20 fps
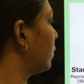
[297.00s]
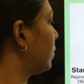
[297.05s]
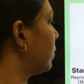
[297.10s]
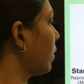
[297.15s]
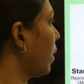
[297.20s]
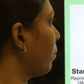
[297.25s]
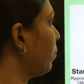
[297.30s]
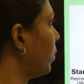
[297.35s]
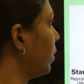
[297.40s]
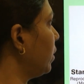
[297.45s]

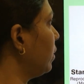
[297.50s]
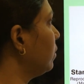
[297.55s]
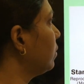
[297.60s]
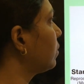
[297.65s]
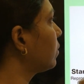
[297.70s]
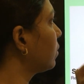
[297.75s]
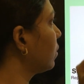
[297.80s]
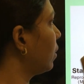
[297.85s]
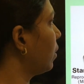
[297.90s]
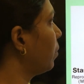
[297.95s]
sepals,
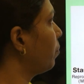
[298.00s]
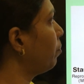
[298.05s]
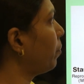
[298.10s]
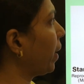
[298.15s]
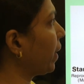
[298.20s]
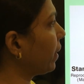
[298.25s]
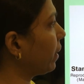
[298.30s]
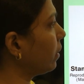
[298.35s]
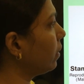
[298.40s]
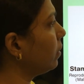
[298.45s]

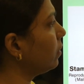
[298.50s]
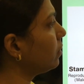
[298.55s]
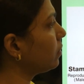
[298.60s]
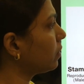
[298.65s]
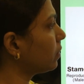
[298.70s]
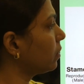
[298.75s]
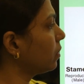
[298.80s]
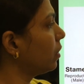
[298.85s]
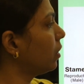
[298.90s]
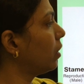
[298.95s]
petals,
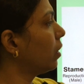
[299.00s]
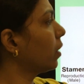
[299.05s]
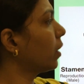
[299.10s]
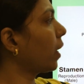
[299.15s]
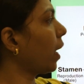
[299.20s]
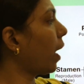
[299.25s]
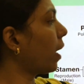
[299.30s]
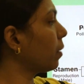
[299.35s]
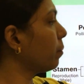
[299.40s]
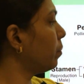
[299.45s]

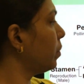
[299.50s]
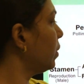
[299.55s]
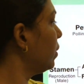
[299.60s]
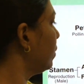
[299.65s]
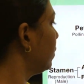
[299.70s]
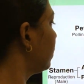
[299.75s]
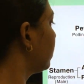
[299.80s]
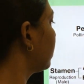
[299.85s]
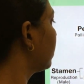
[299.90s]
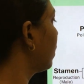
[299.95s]

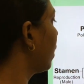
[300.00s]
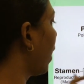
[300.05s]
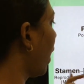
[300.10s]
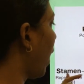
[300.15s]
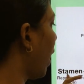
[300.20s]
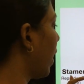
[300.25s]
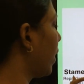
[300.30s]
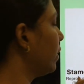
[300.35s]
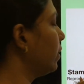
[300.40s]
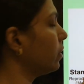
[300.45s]
carpels
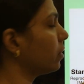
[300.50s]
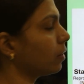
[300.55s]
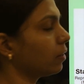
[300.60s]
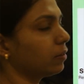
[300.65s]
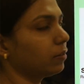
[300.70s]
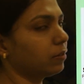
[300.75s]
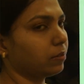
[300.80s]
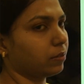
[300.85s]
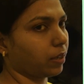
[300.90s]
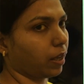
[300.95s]
and
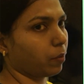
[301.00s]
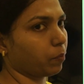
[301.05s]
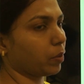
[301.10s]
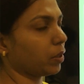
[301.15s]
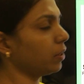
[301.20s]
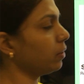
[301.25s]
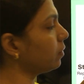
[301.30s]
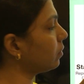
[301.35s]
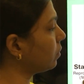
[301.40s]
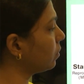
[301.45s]

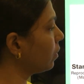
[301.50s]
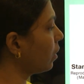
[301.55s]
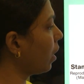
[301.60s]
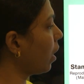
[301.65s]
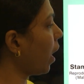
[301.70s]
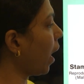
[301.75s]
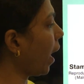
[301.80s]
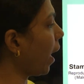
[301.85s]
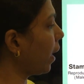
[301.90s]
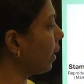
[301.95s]
stamens,
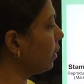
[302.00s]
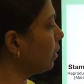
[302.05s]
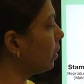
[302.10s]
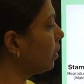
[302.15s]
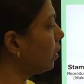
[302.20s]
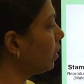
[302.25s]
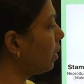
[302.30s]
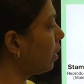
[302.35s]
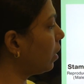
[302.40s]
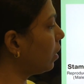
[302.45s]
and
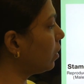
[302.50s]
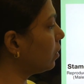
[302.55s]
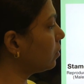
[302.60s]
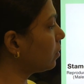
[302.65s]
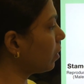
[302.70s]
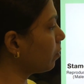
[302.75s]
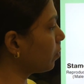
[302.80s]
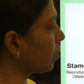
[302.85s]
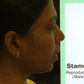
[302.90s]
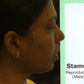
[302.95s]

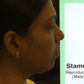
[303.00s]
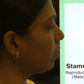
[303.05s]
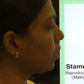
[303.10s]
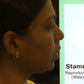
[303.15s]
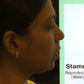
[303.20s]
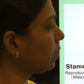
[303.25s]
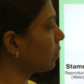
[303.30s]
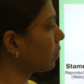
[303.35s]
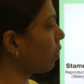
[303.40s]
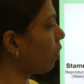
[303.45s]
something which
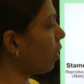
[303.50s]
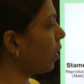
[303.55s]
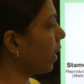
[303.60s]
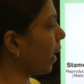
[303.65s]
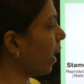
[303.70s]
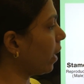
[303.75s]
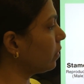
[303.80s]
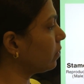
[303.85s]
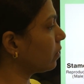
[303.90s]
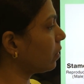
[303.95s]
is called
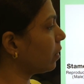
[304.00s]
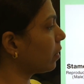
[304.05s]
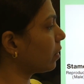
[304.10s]
as a